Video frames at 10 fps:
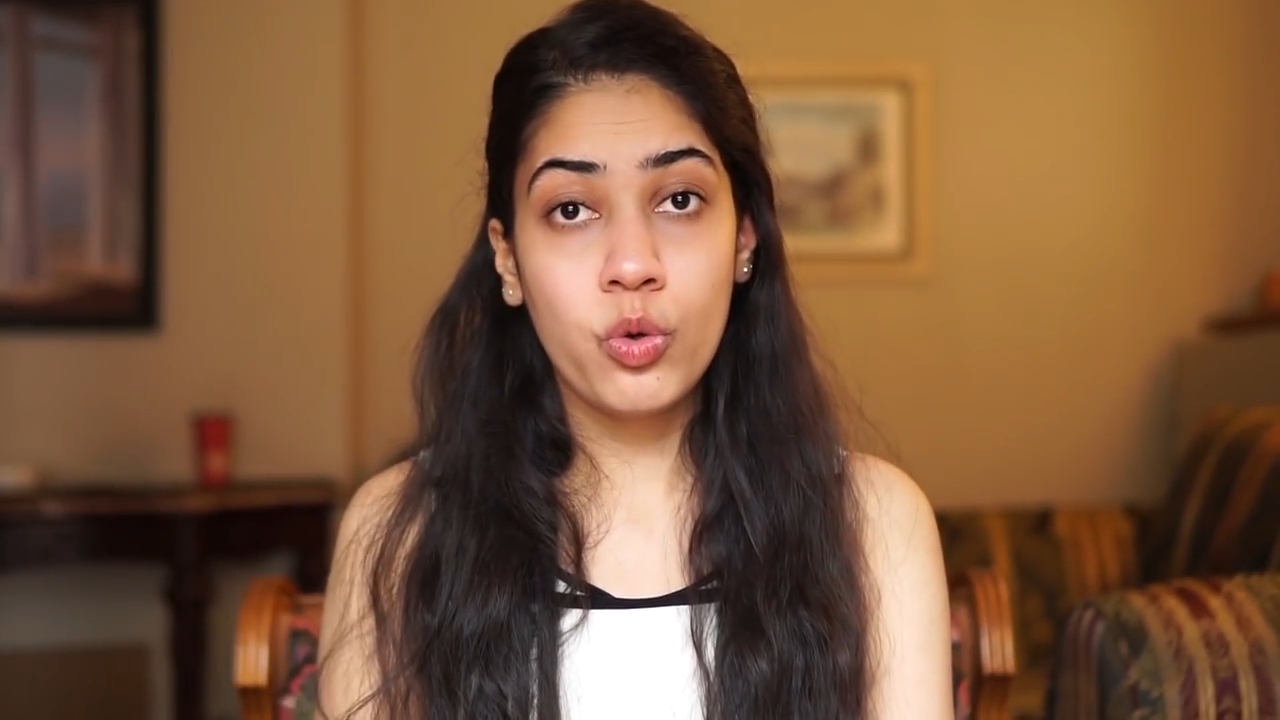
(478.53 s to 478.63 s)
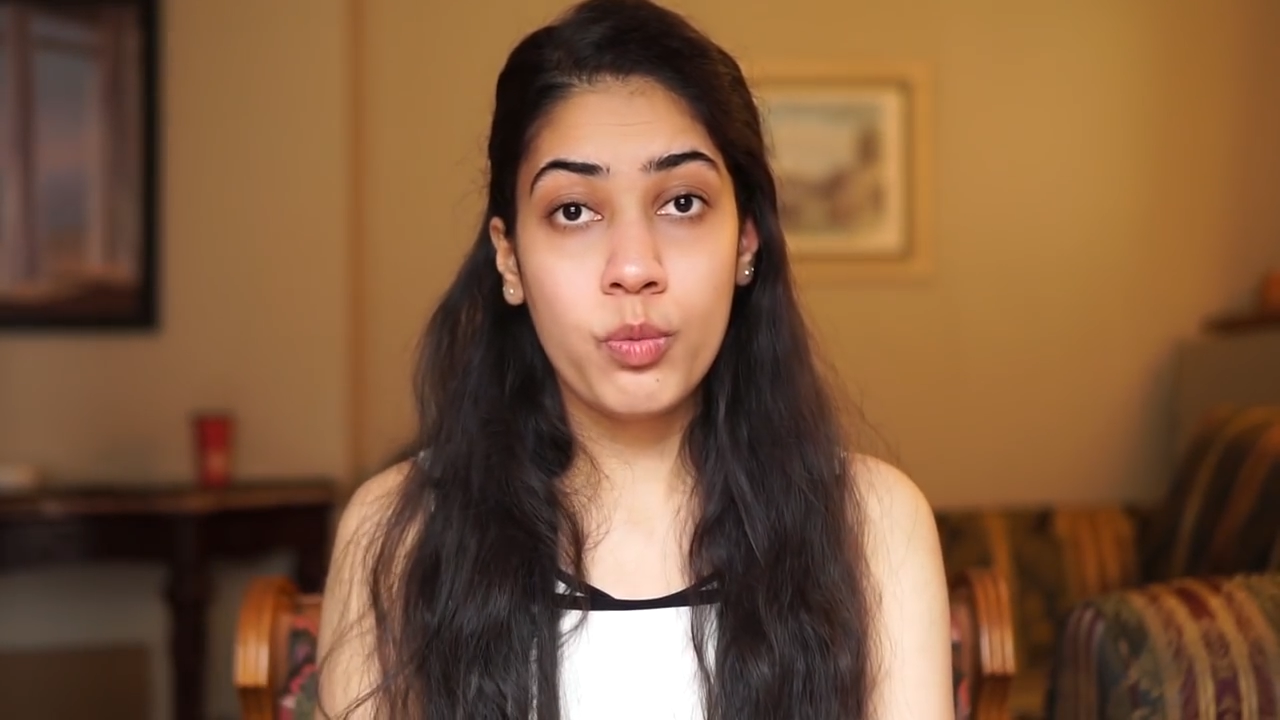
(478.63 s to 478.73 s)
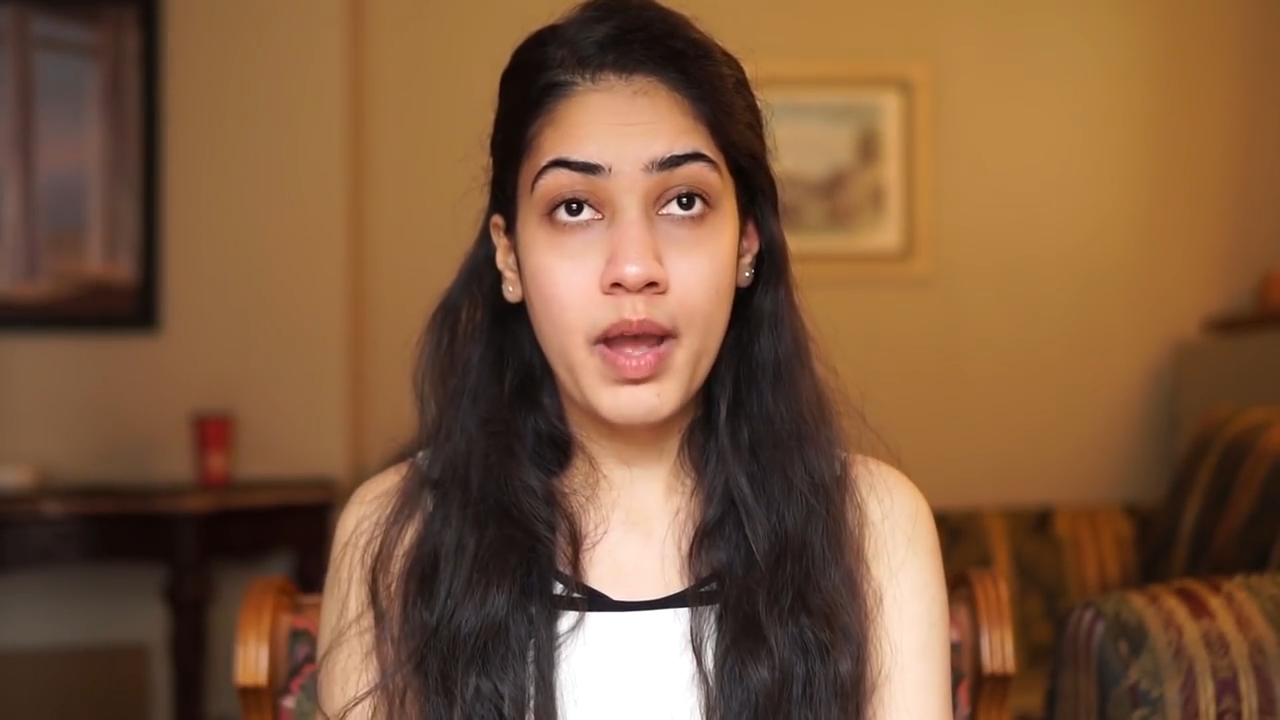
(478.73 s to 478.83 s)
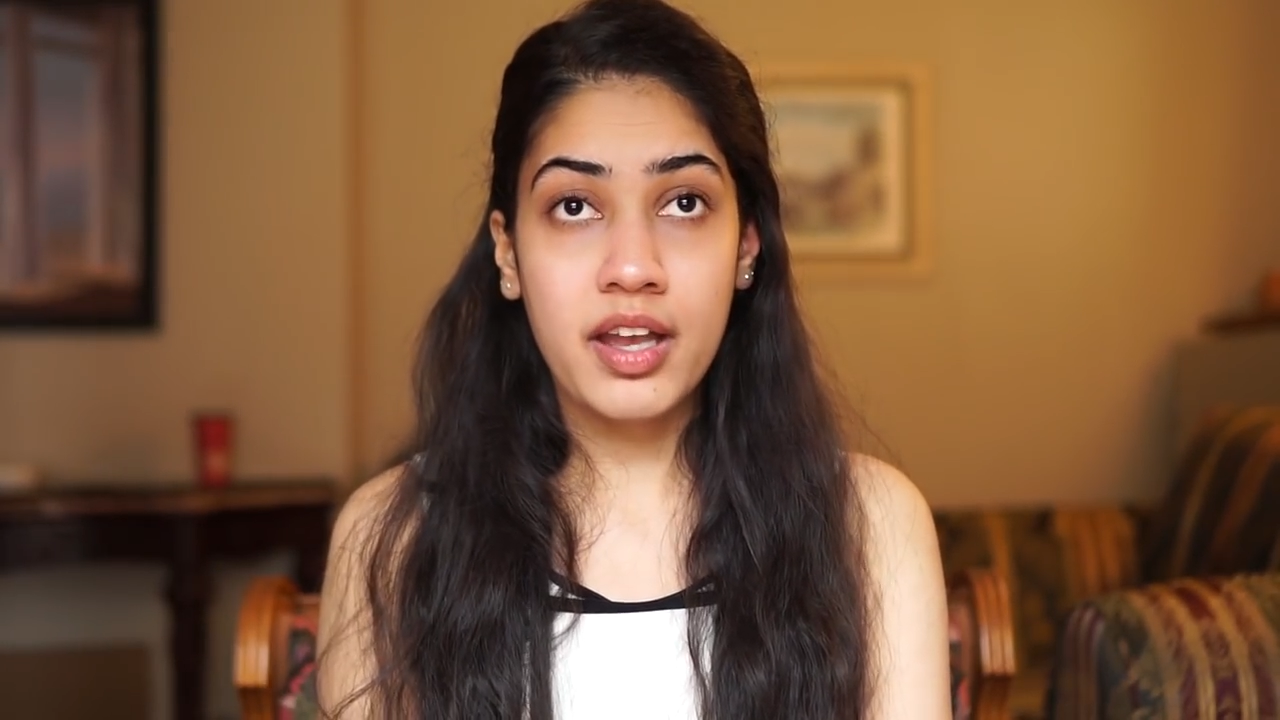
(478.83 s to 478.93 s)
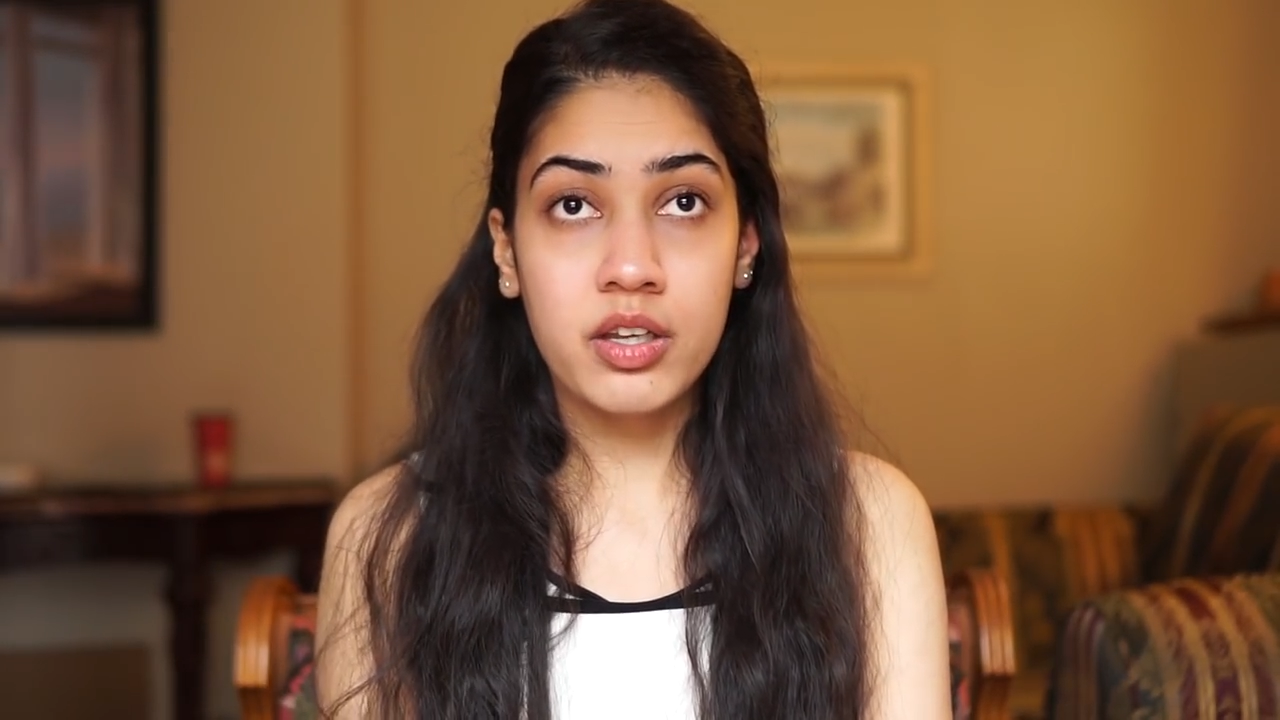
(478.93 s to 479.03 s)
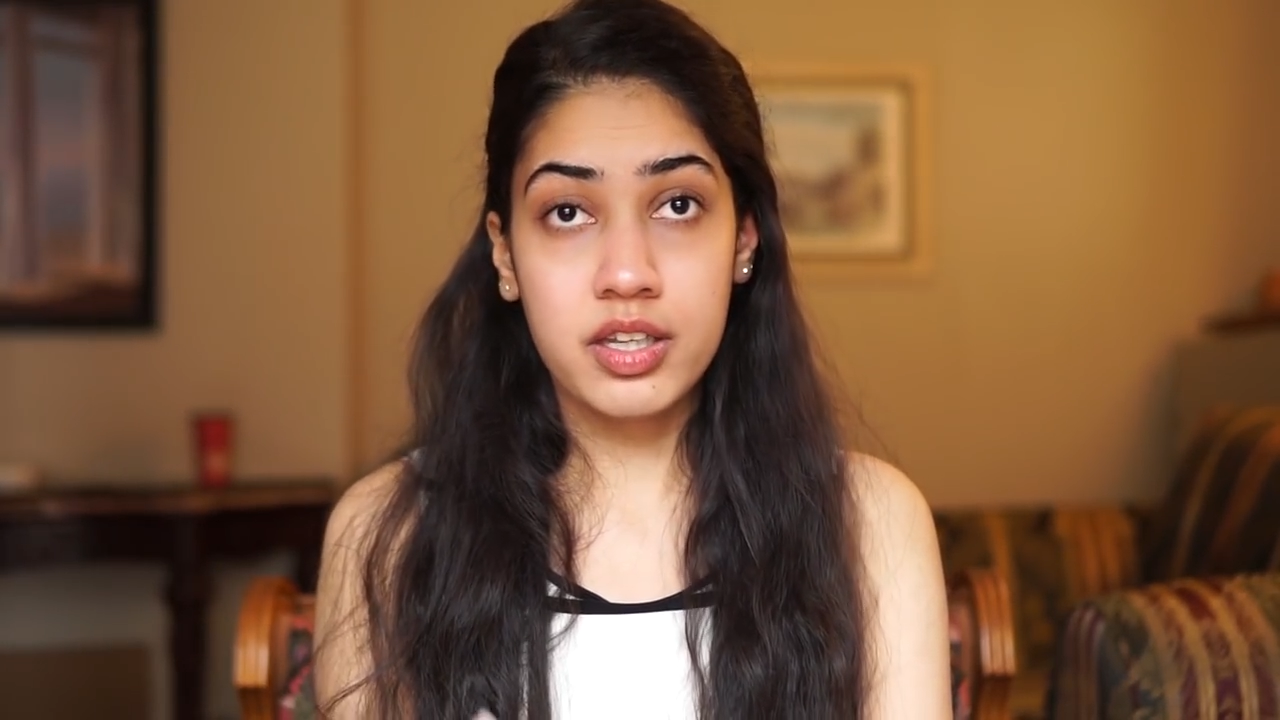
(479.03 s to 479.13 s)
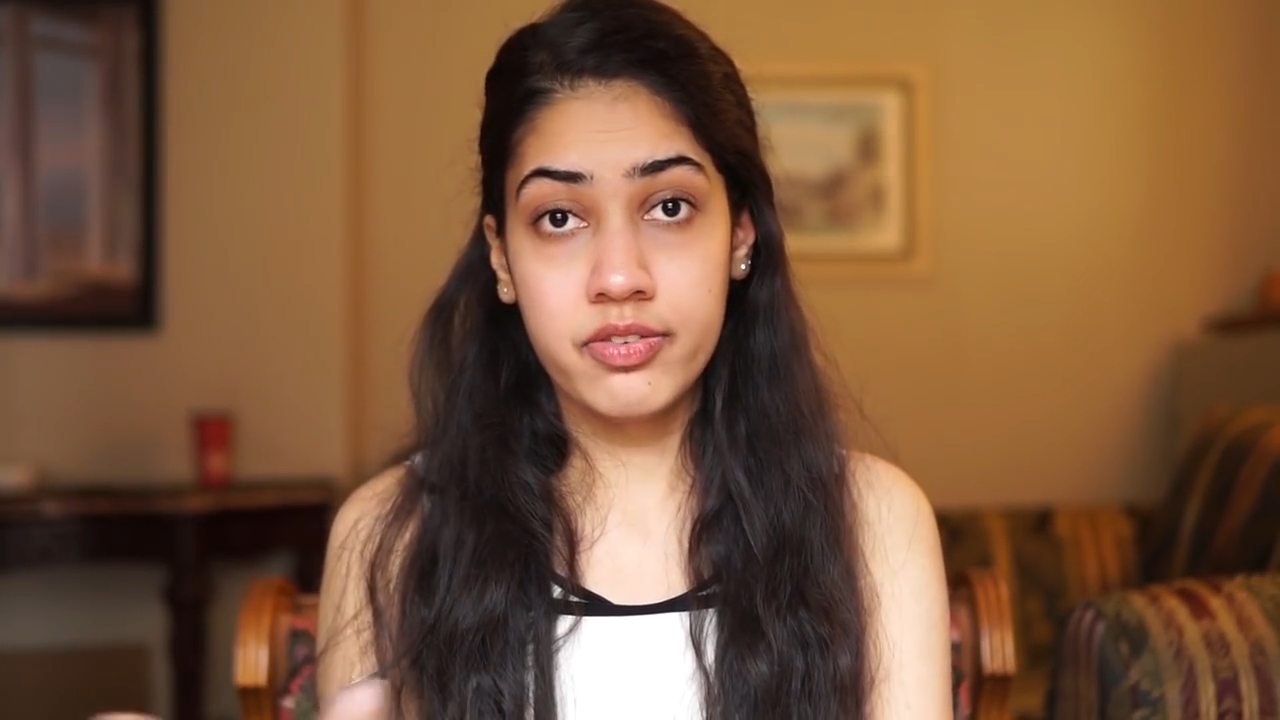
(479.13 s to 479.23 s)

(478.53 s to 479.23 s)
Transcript: go back